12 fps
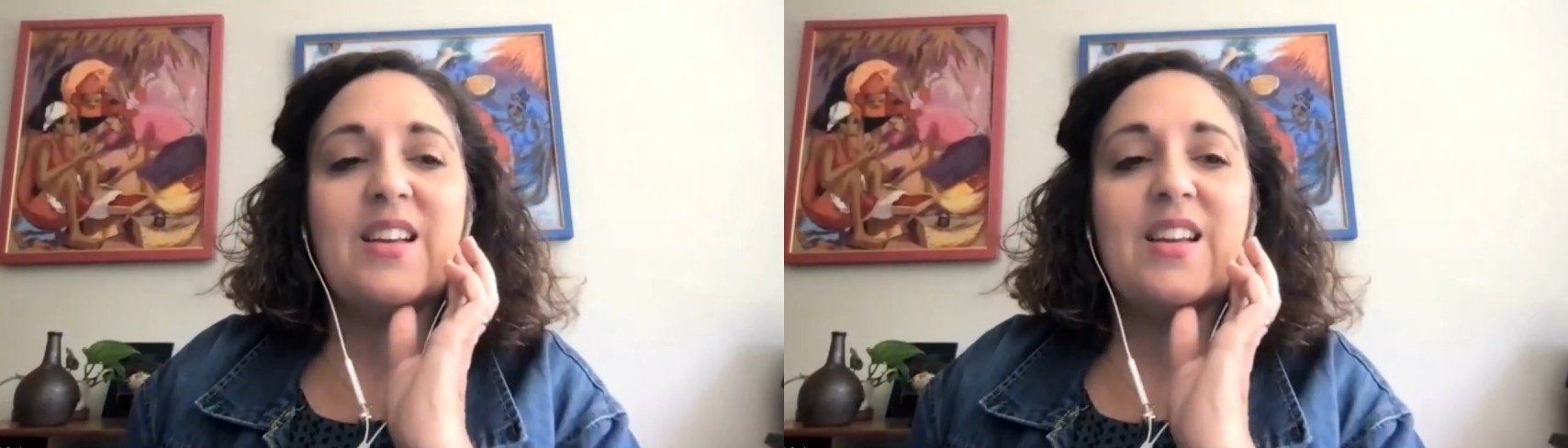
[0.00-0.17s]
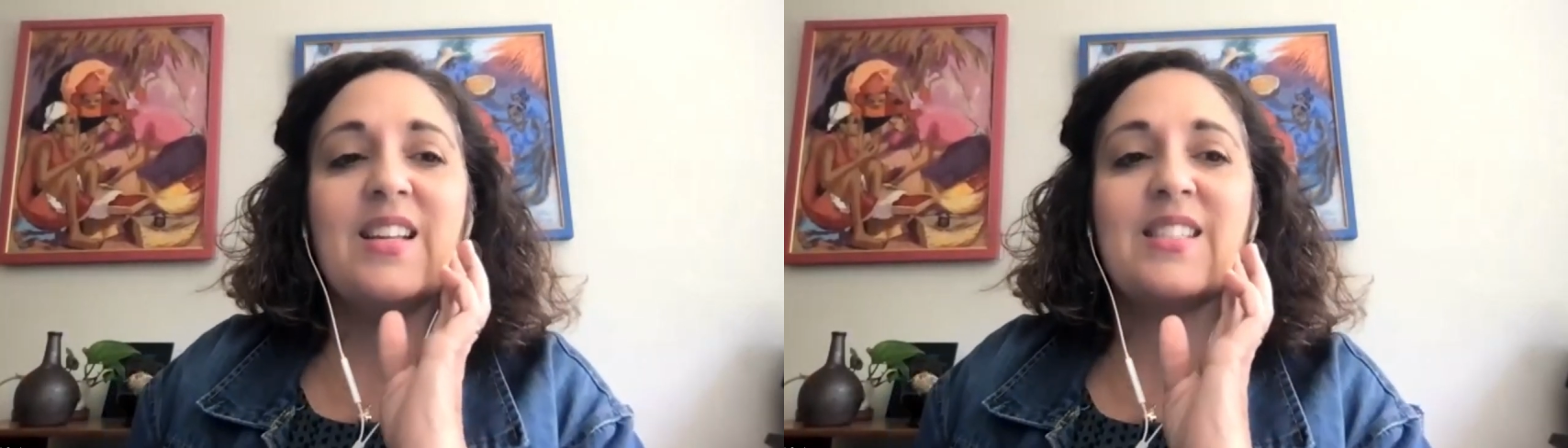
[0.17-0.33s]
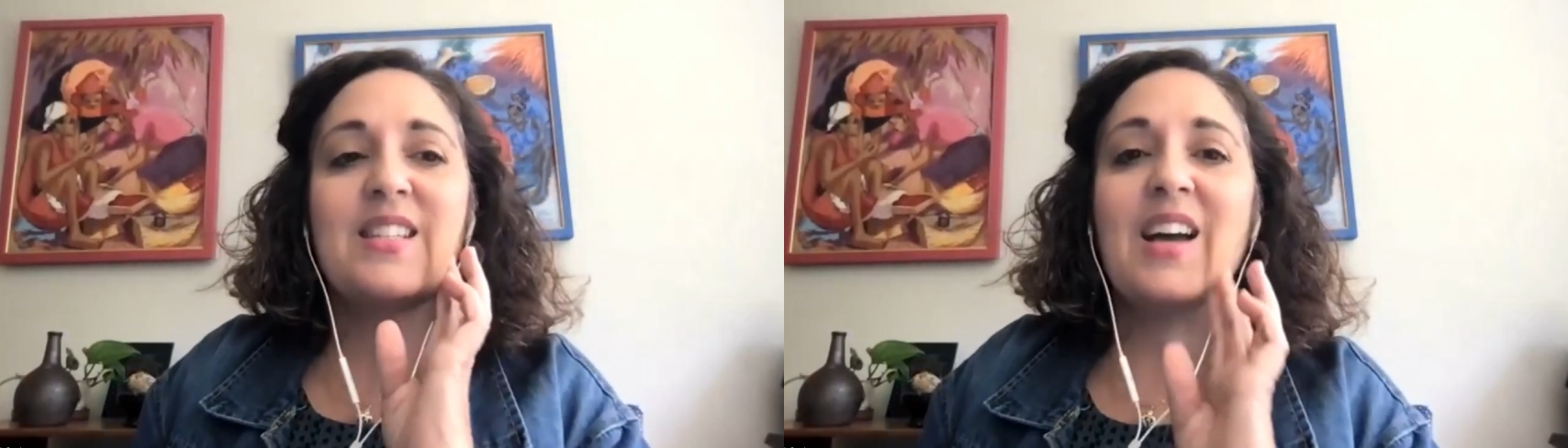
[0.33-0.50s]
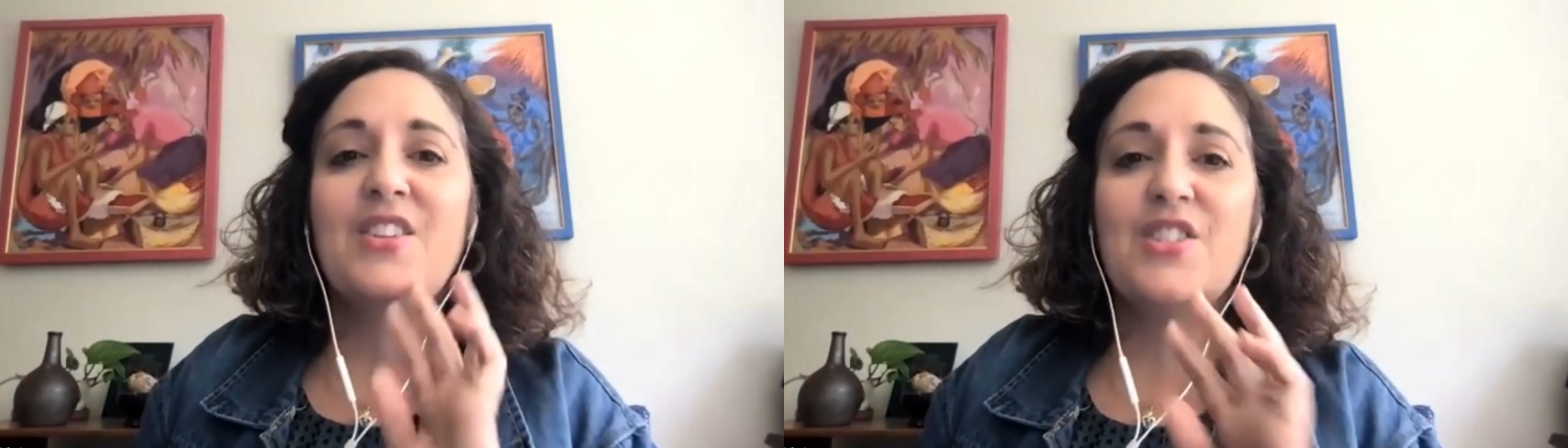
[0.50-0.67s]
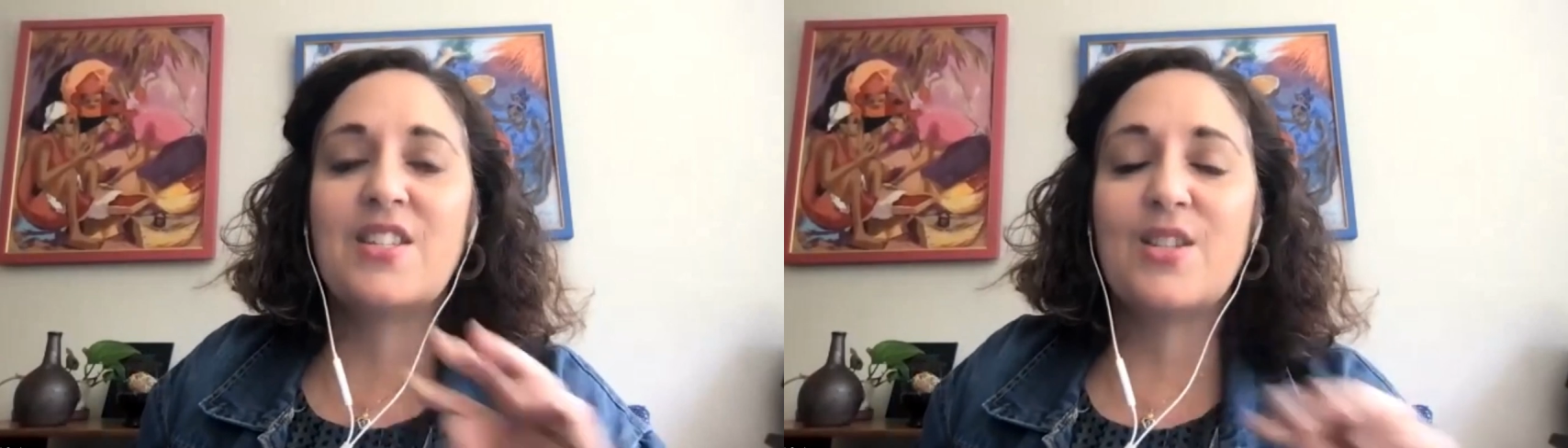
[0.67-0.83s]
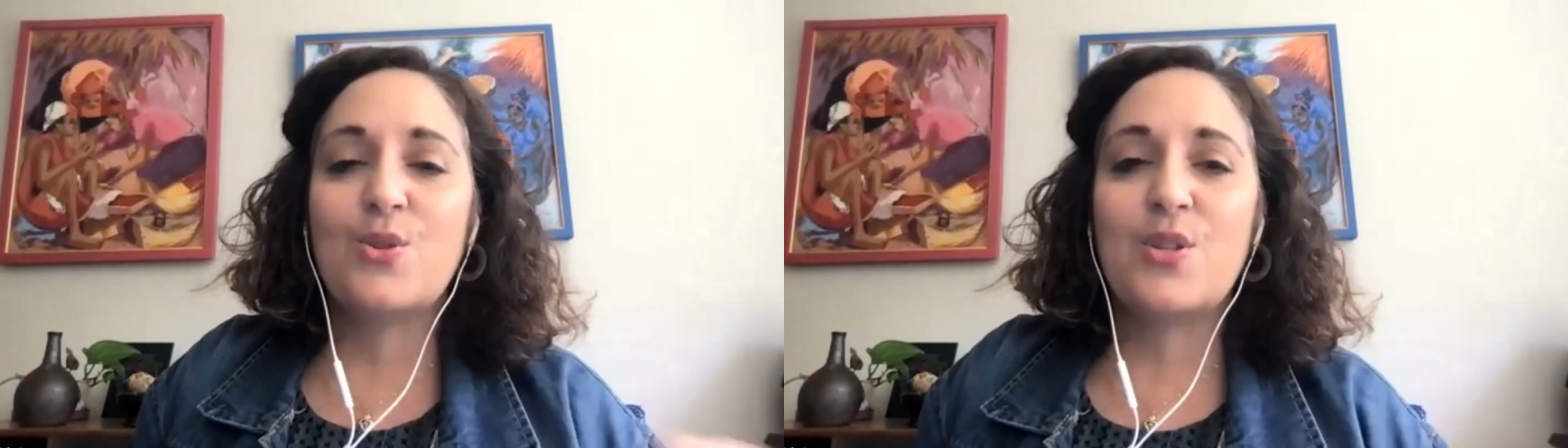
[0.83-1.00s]
it's not
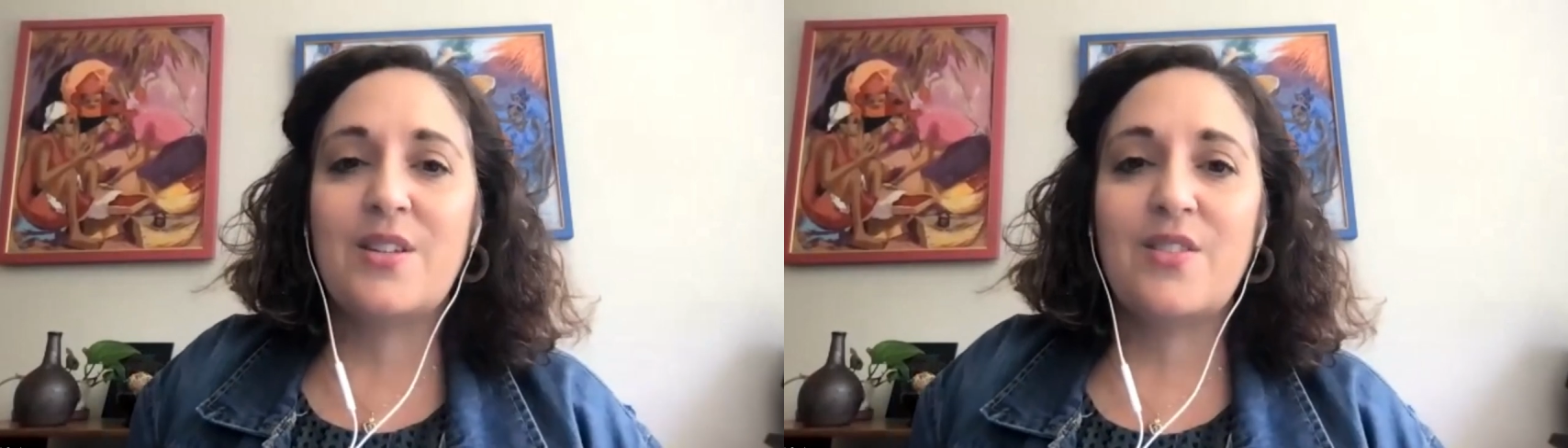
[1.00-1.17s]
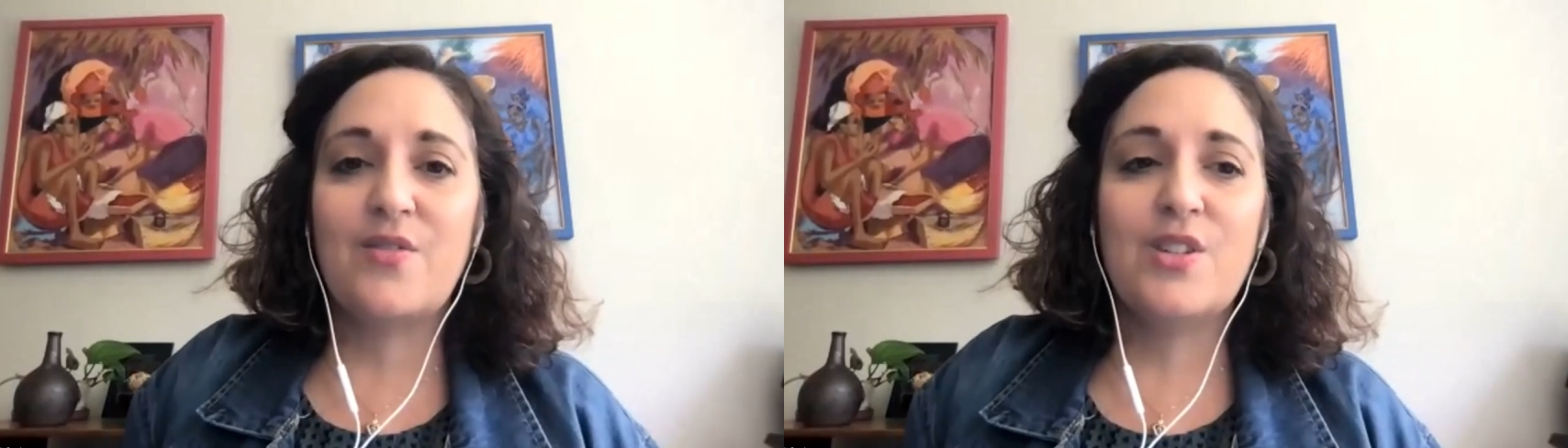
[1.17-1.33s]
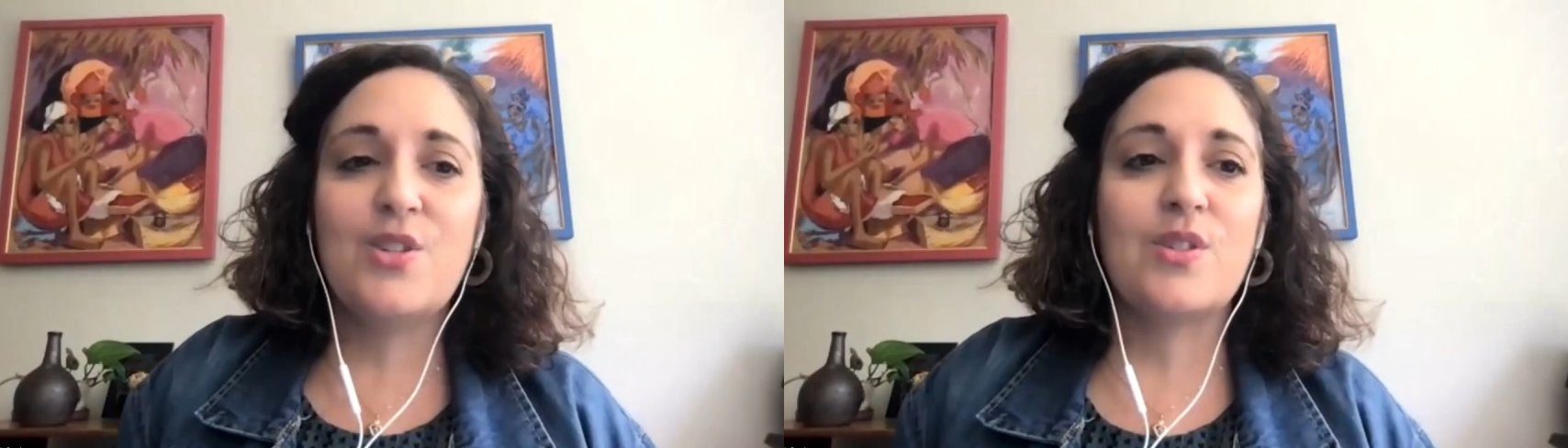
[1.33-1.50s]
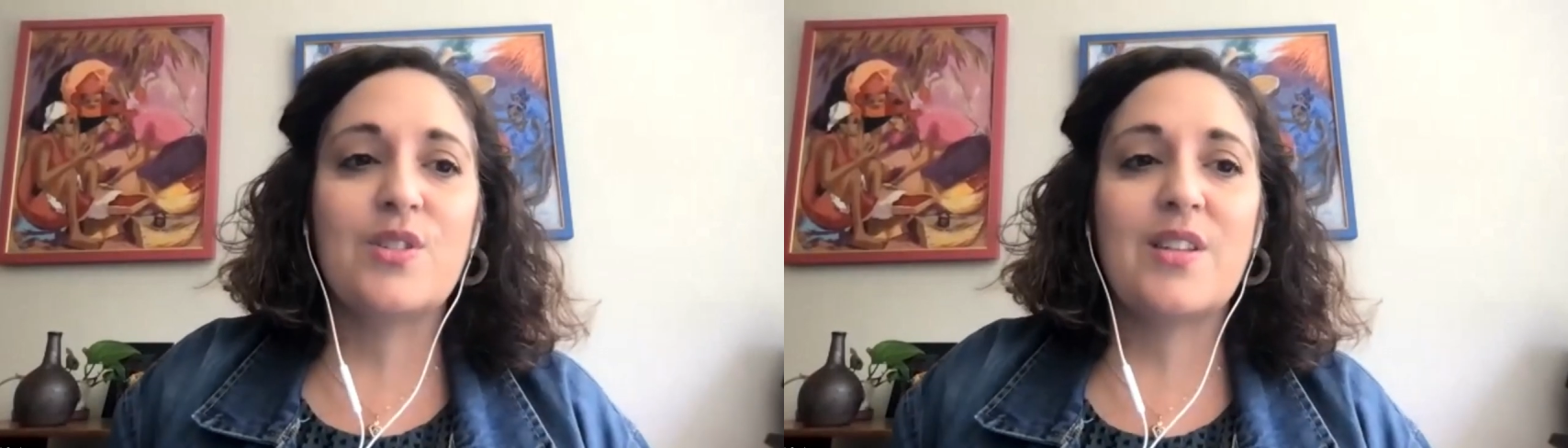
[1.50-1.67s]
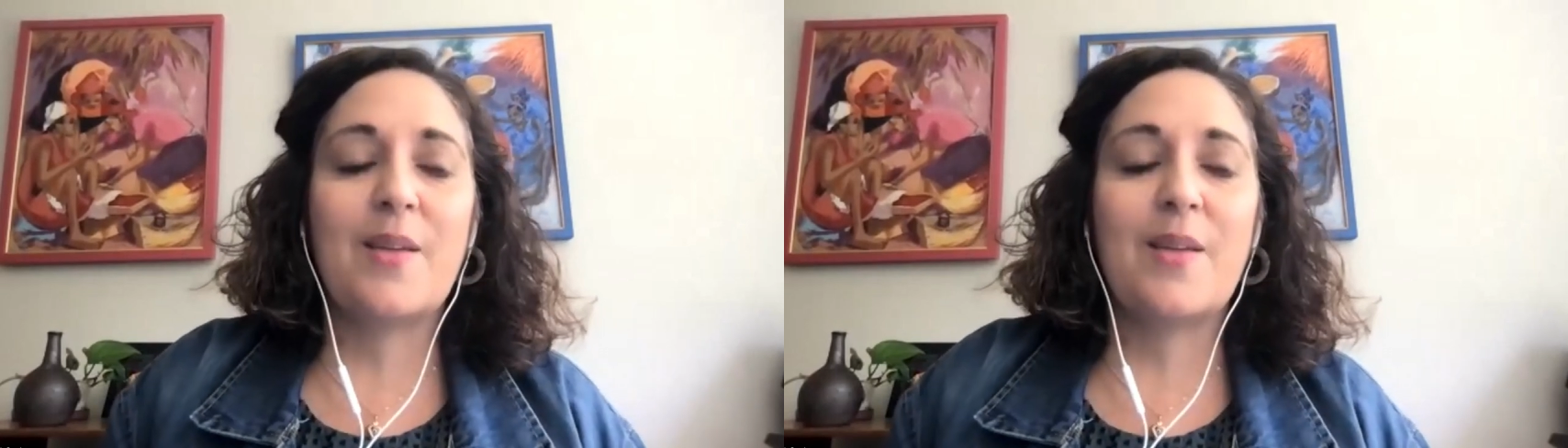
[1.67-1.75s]
just those individuals.